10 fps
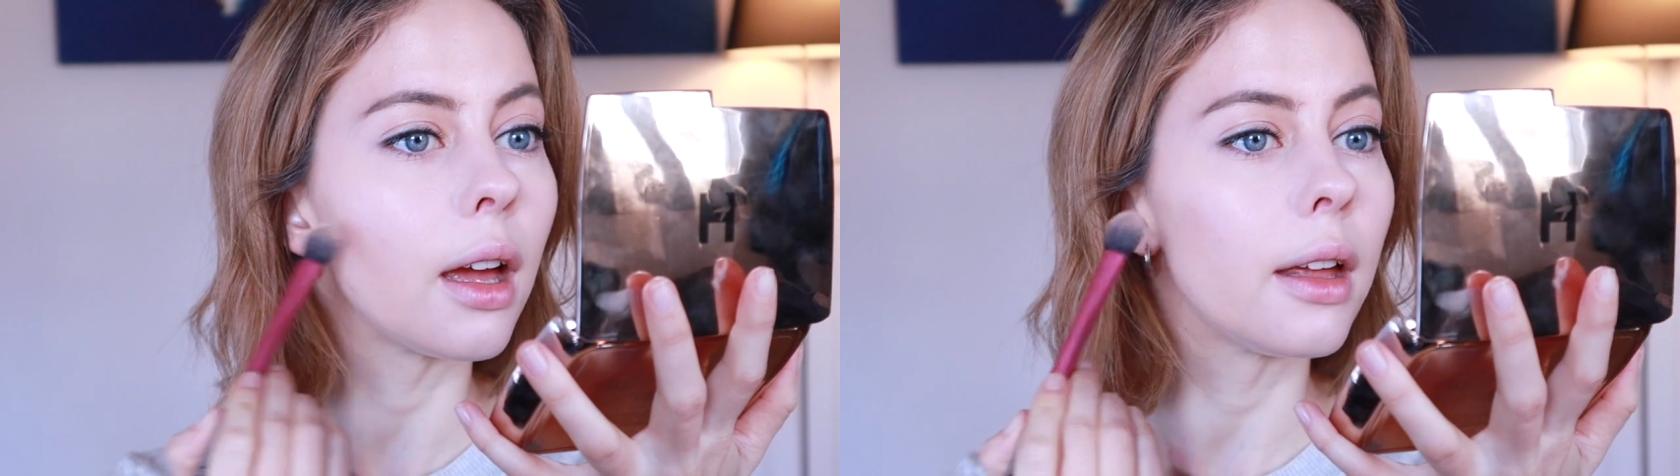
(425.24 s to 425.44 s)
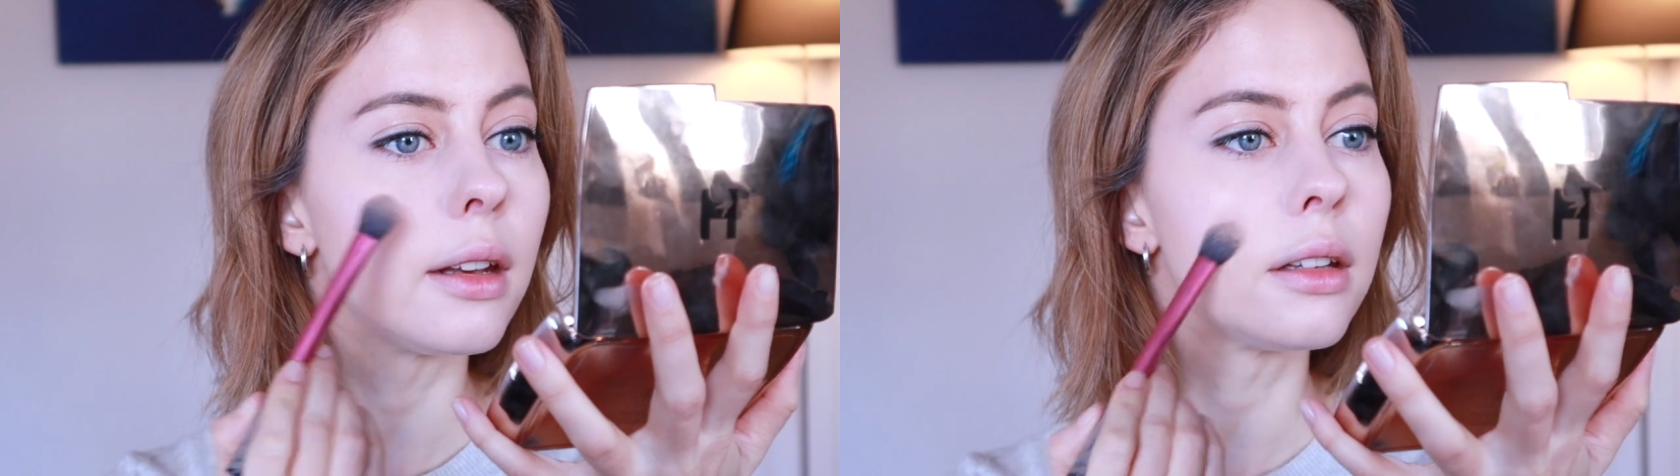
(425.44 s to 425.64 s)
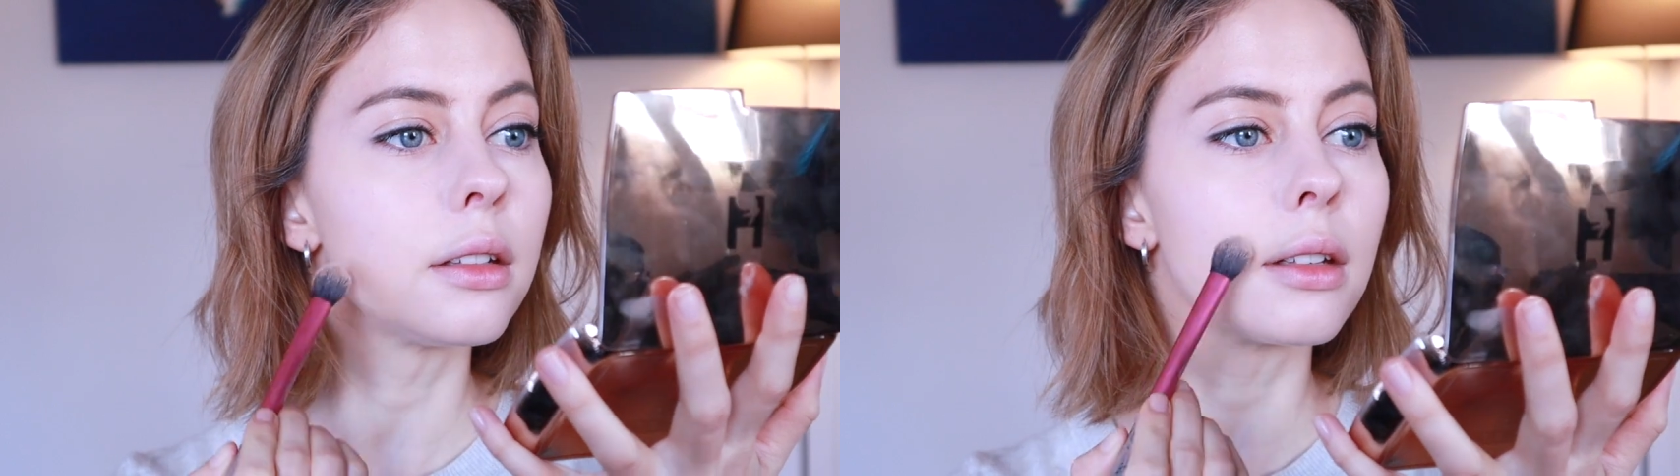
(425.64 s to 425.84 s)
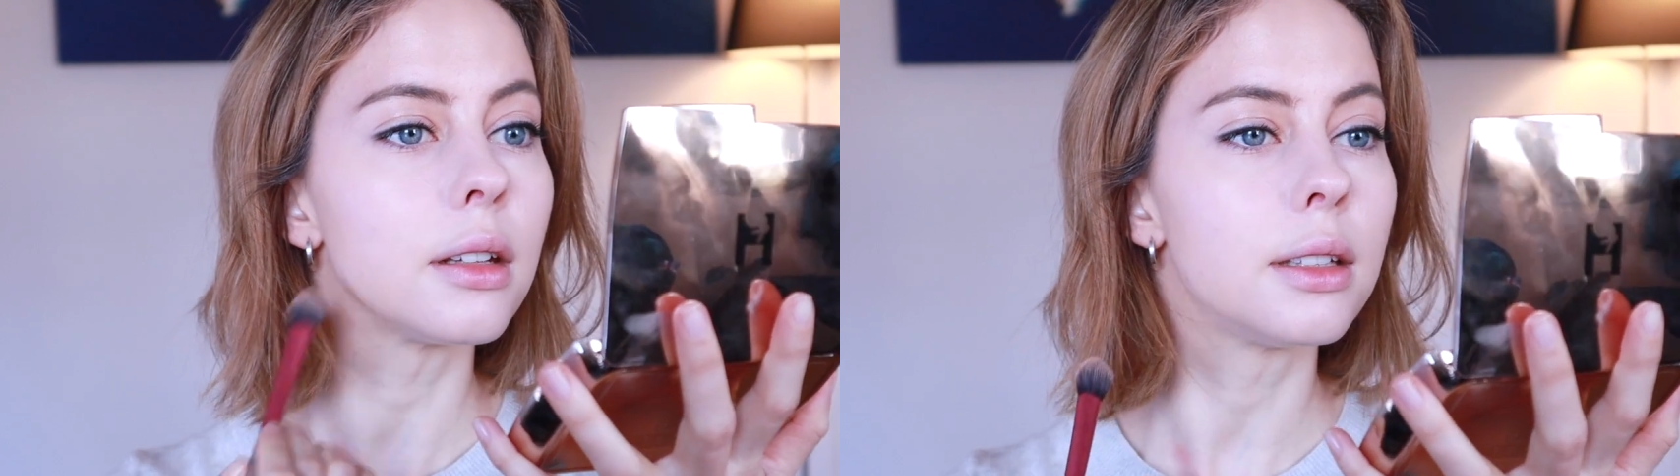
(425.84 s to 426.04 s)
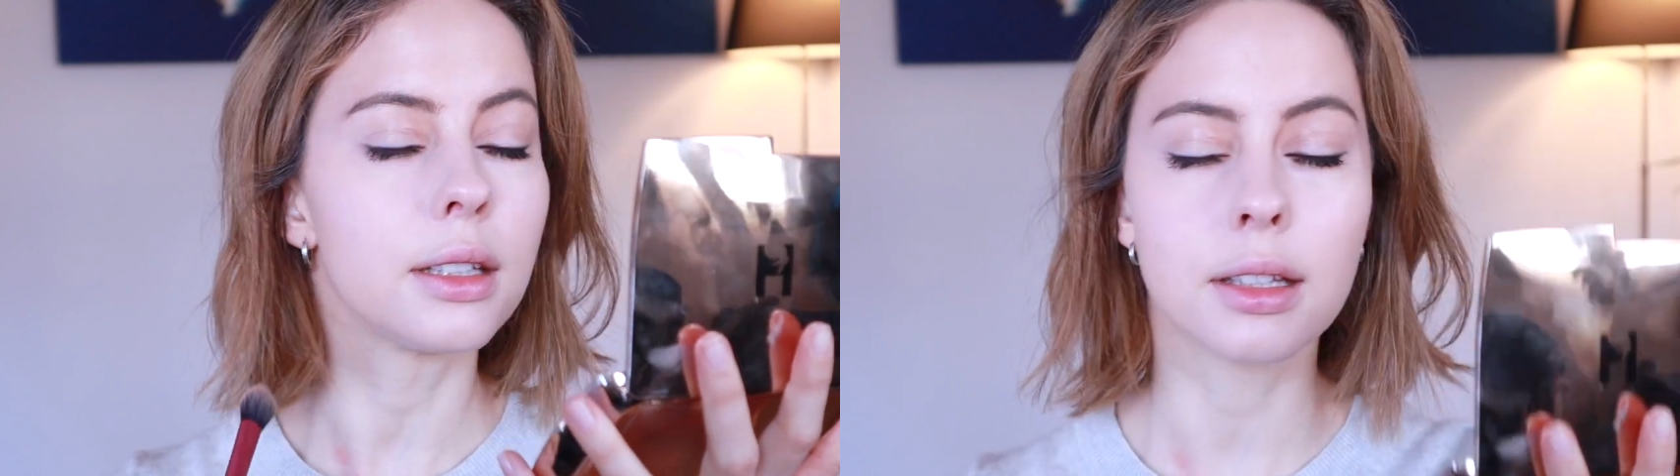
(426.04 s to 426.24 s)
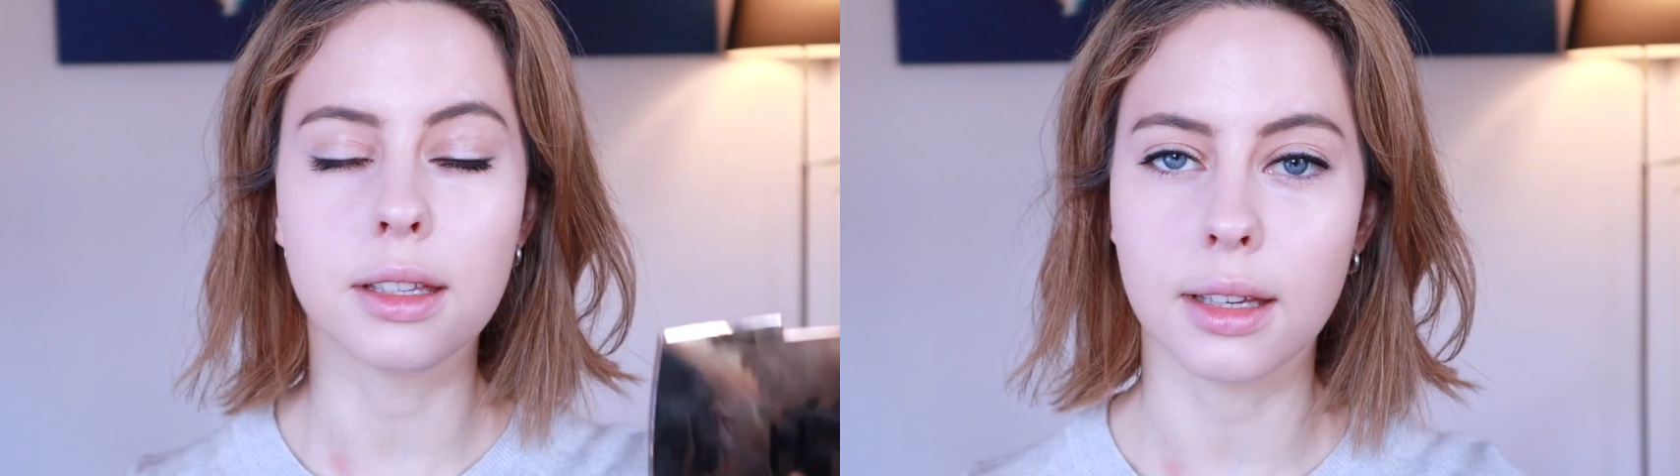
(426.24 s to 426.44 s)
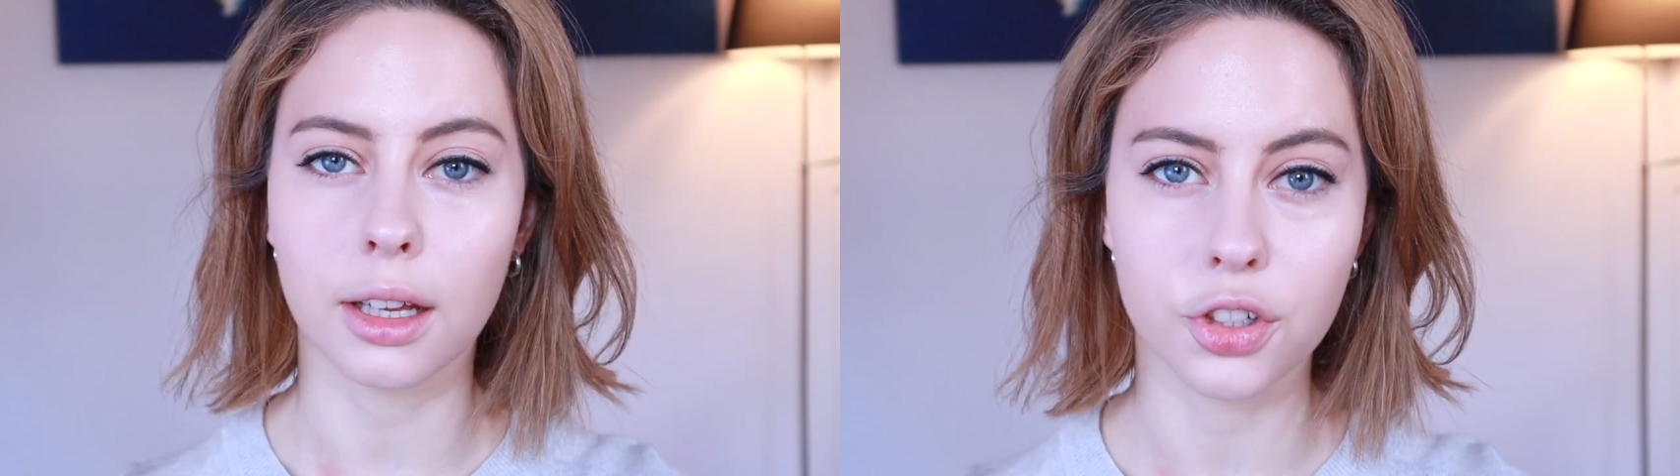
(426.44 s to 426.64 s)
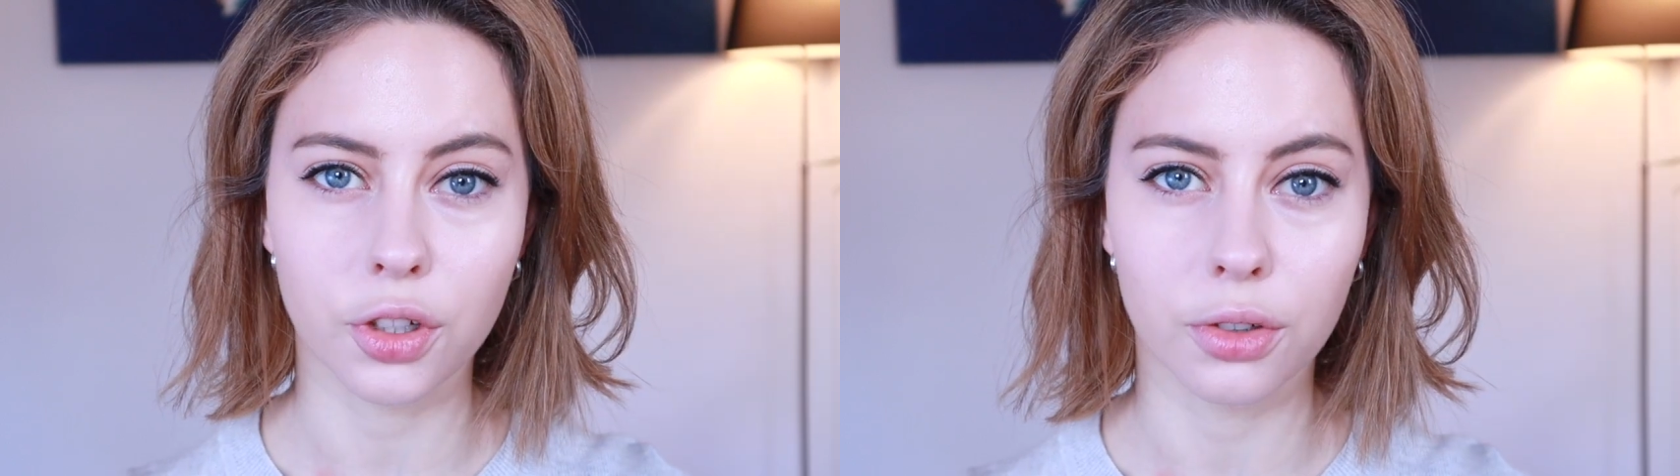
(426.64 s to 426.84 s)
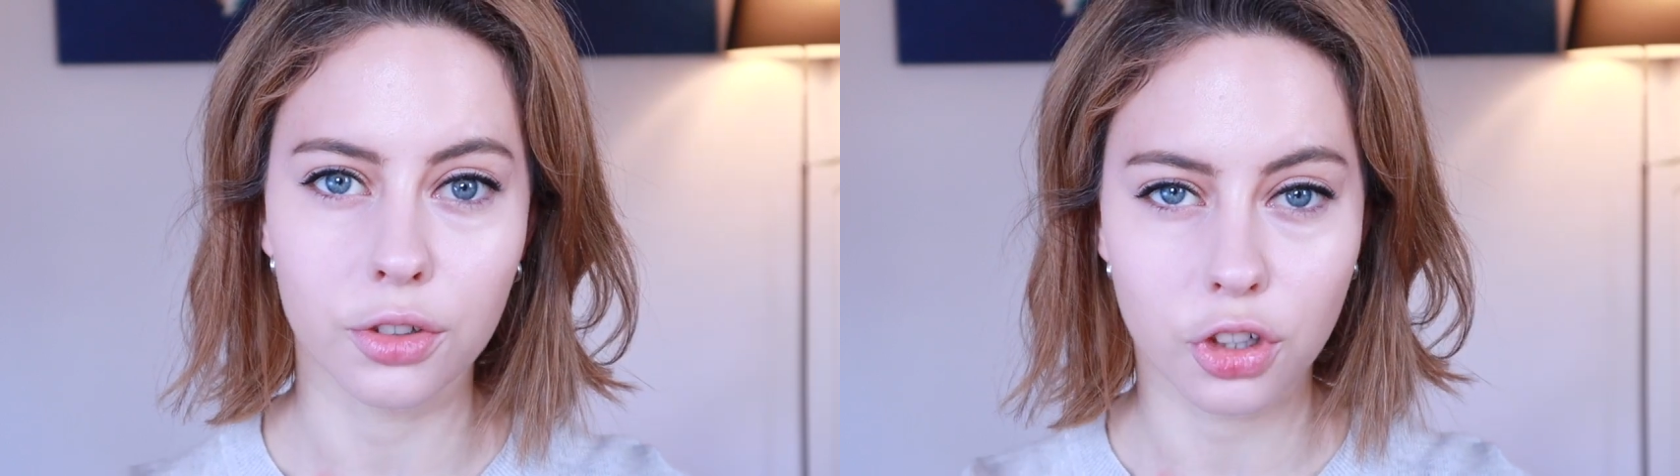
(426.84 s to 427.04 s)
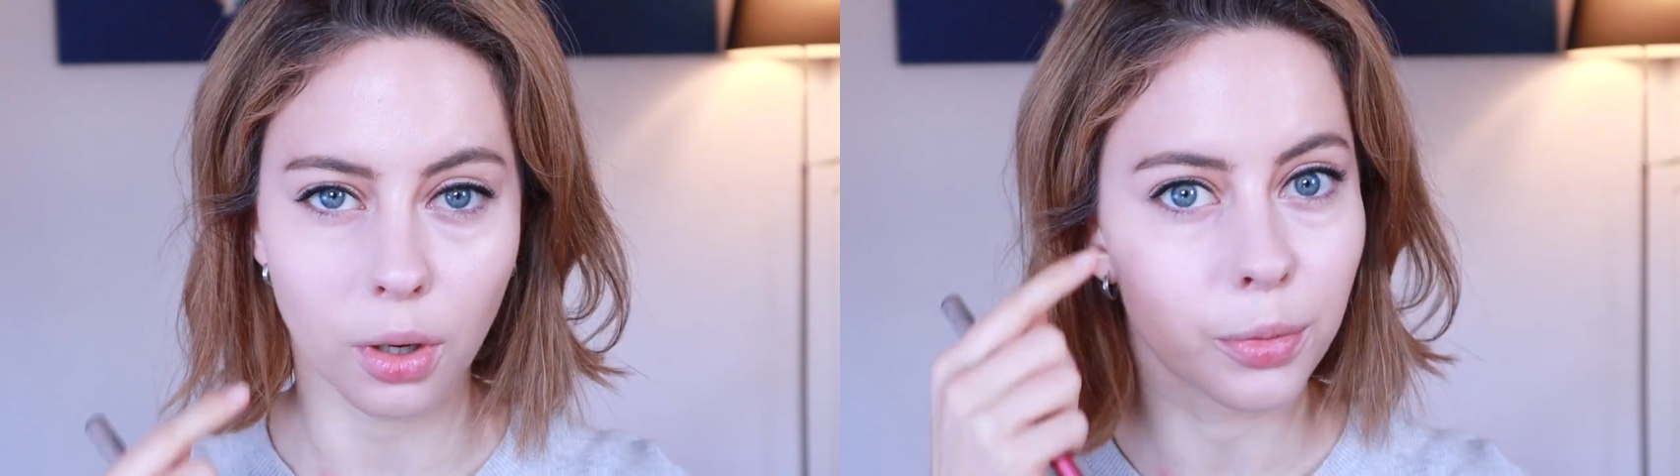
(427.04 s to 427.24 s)
and it did such a
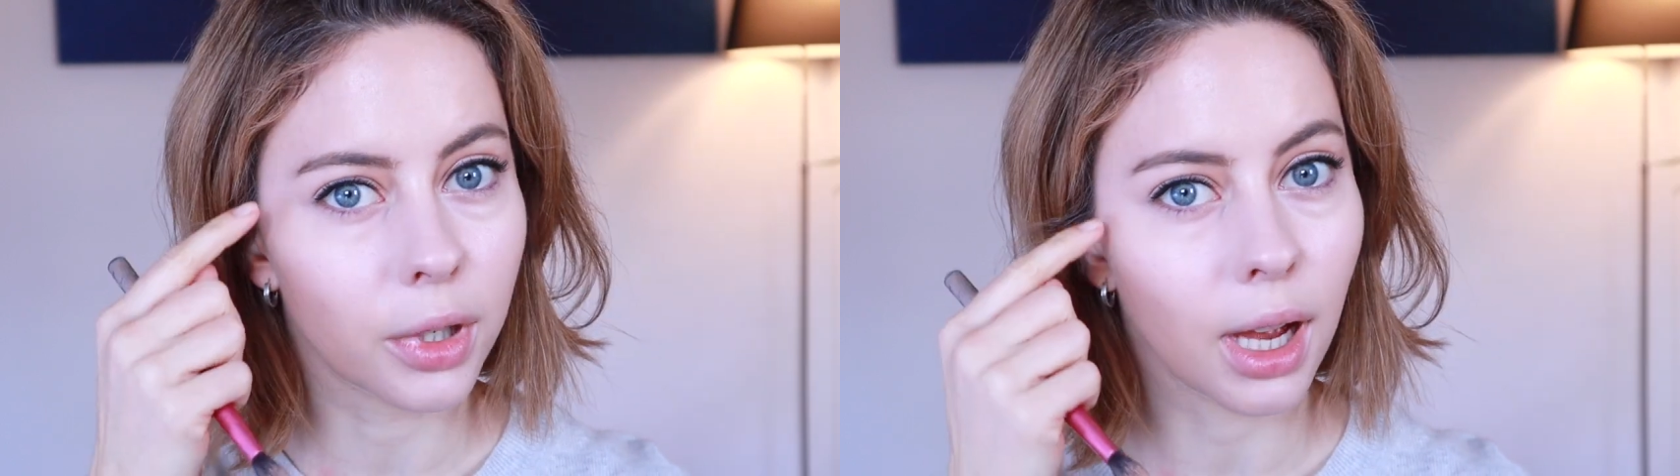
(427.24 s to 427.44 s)
good job